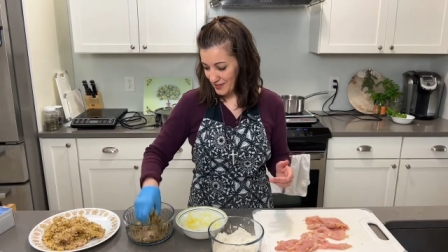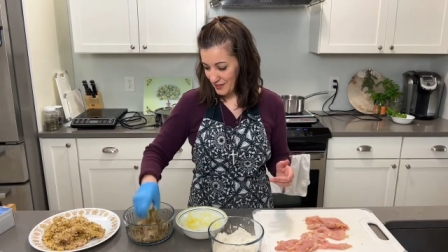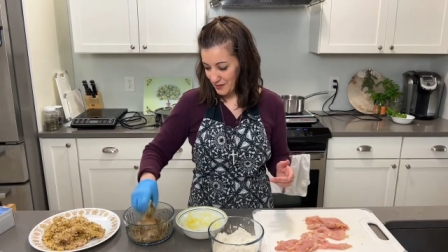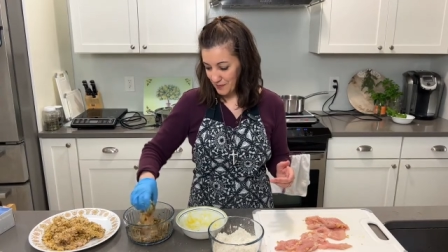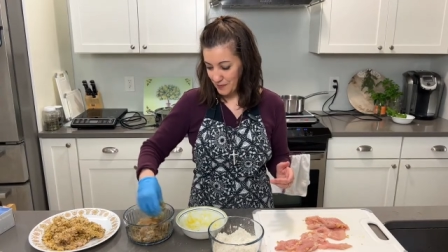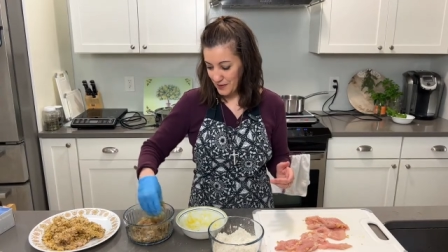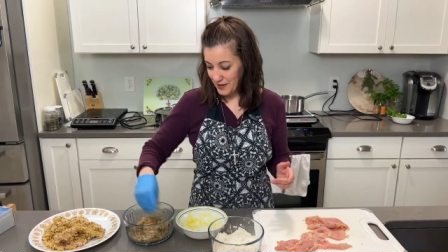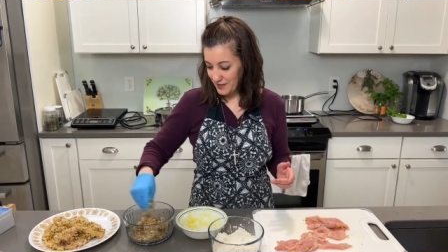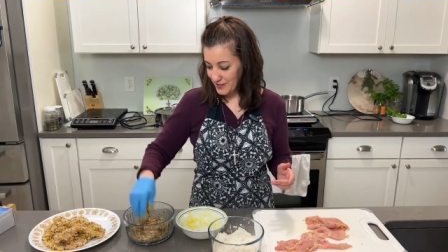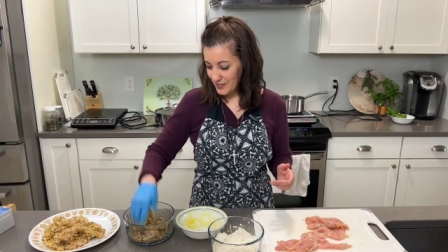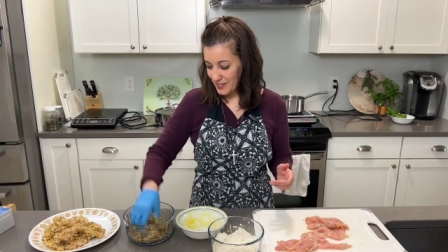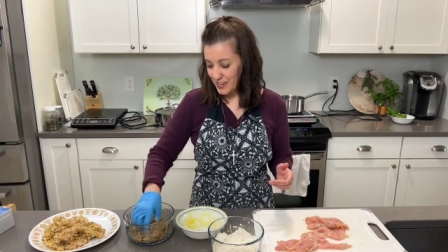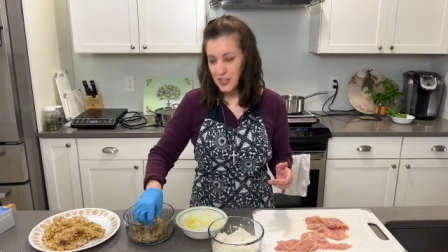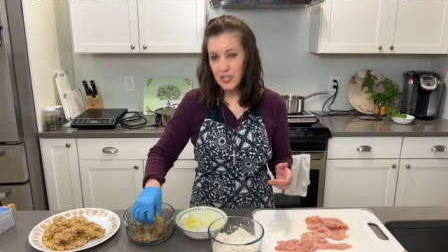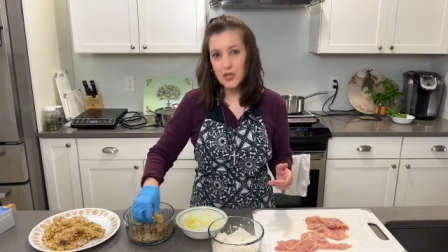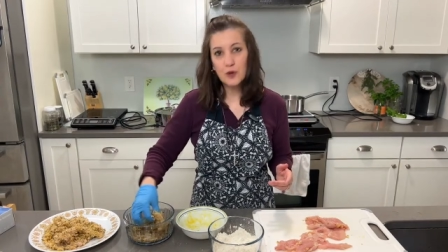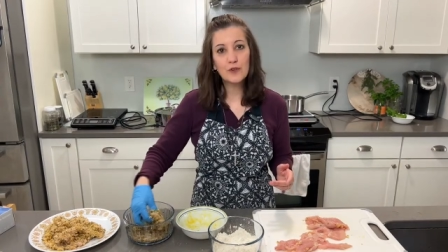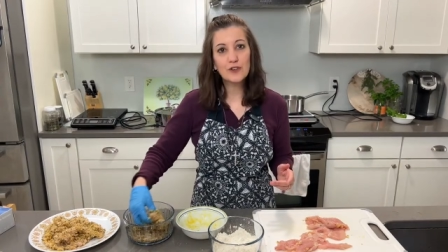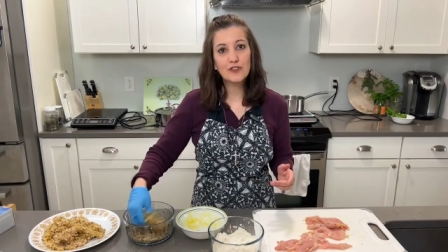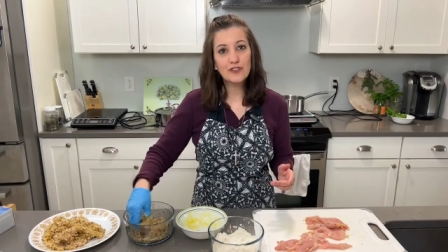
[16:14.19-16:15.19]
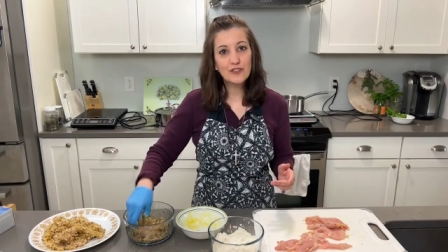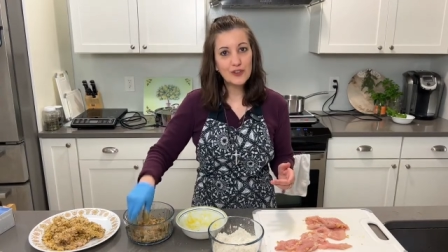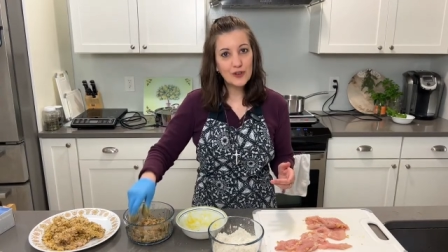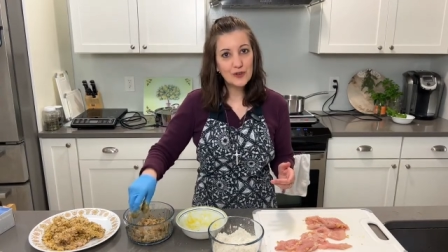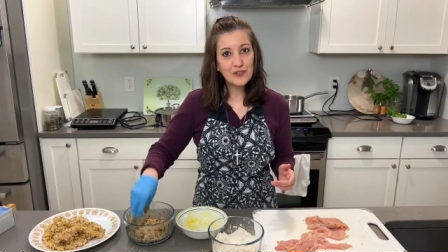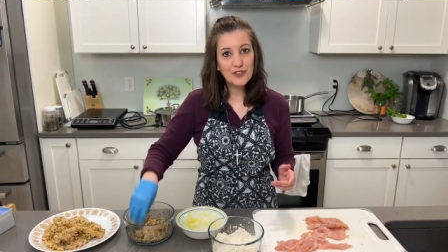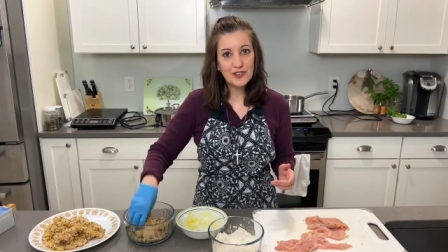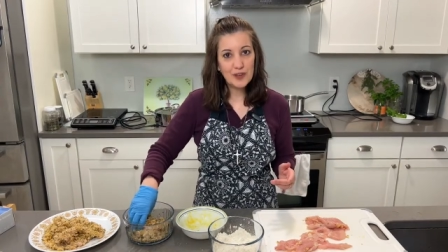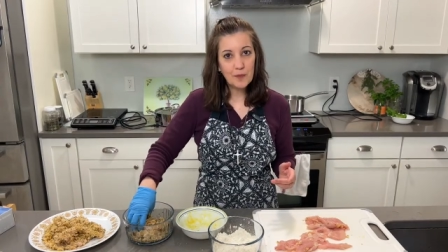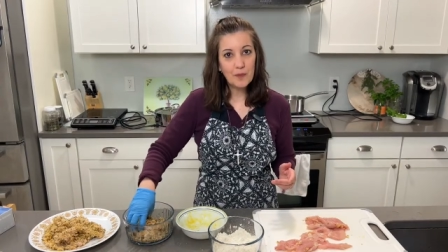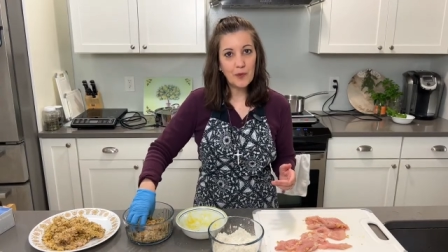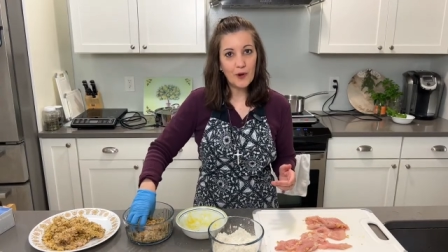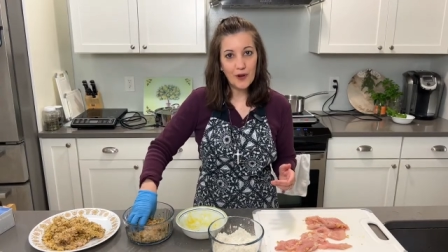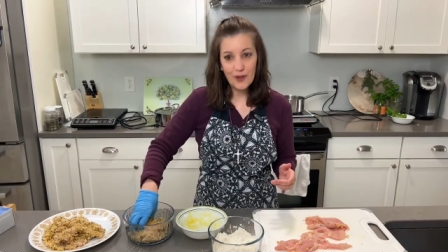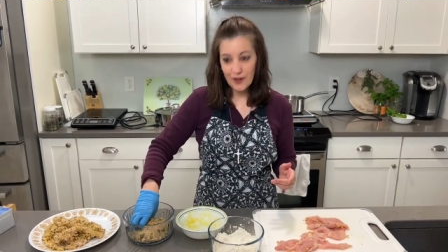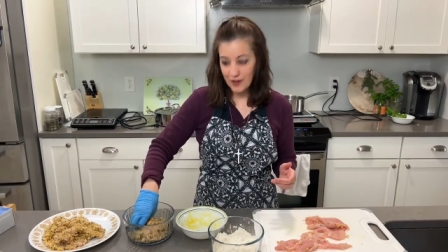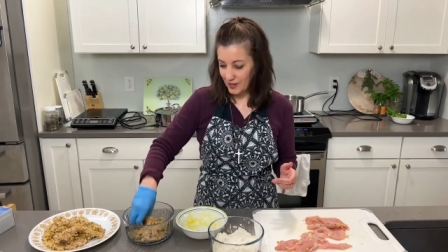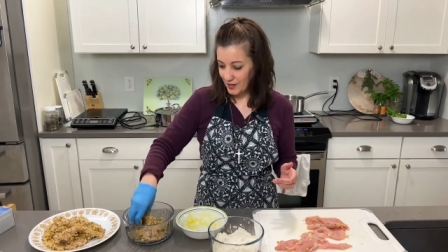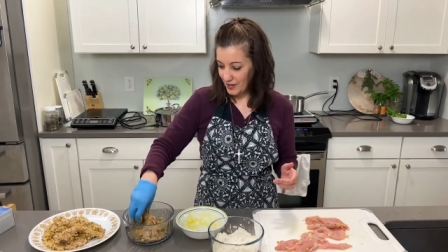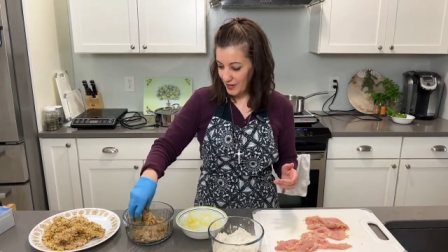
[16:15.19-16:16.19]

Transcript: the best, and they were so simple.